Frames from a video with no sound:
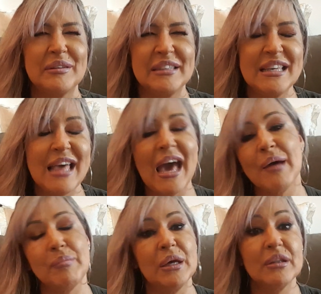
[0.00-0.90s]
see
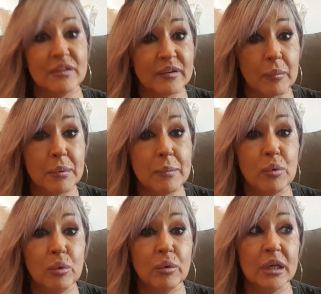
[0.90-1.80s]
that, but some
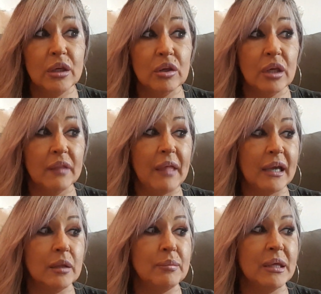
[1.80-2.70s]
people, that
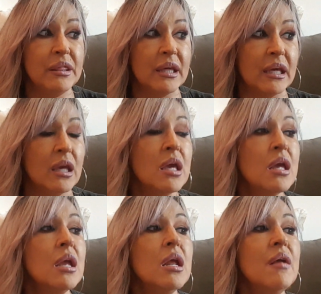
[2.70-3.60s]
could be a thing.
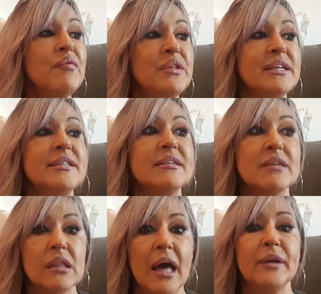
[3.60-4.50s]
This is a
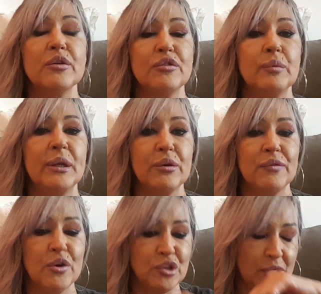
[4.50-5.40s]
lighter, sweeter
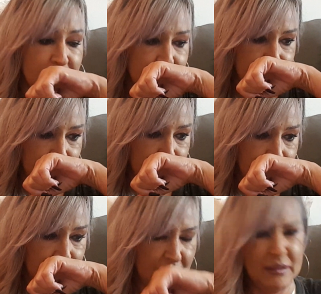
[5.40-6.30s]
version.
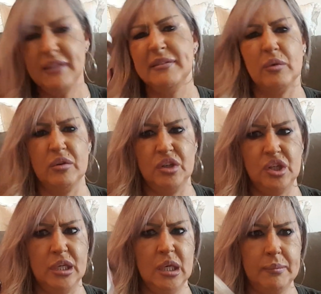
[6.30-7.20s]
These aren't
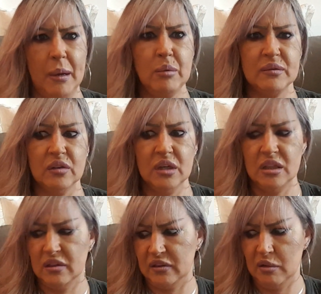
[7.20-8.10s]
cheap. I was looking
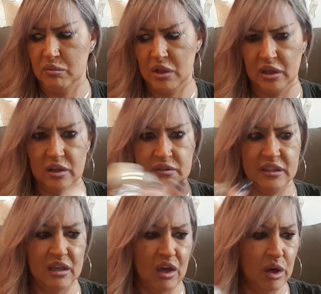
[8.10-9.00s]
this up while ago. It's
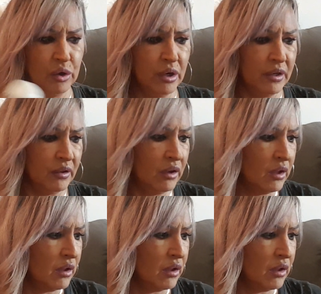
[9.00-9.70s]
like $150,